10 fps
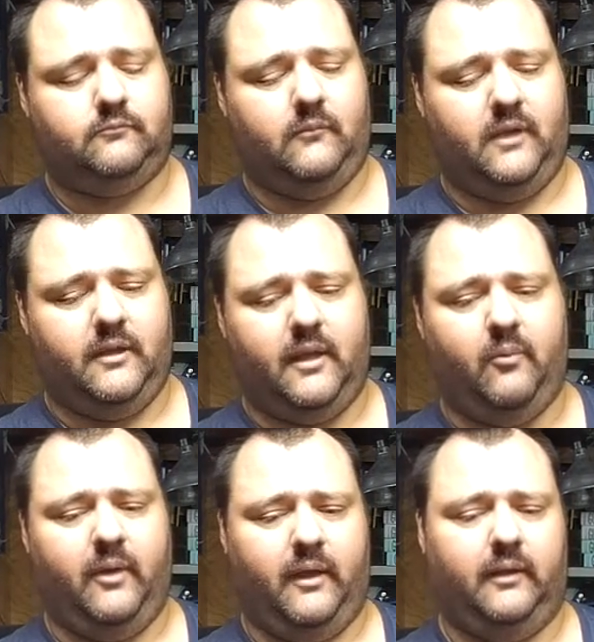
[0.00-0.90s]
That
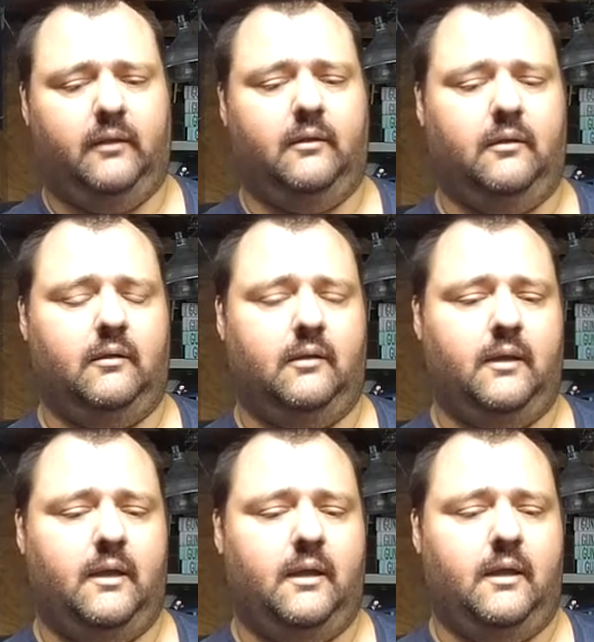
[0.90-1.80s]
way,
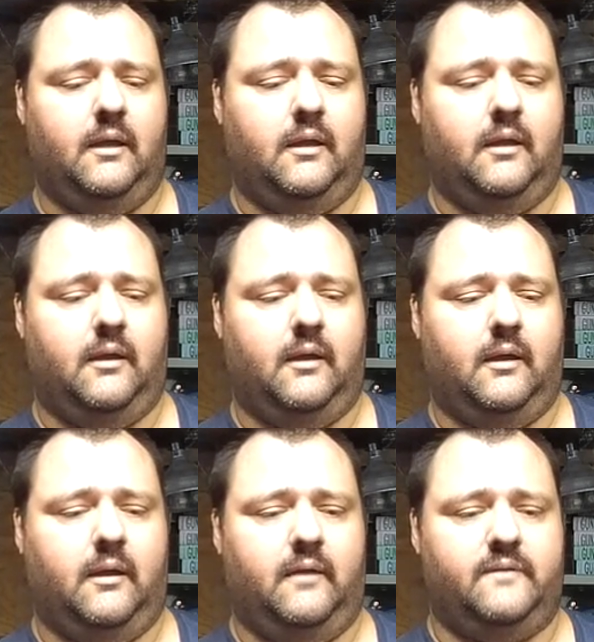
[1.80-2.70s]
if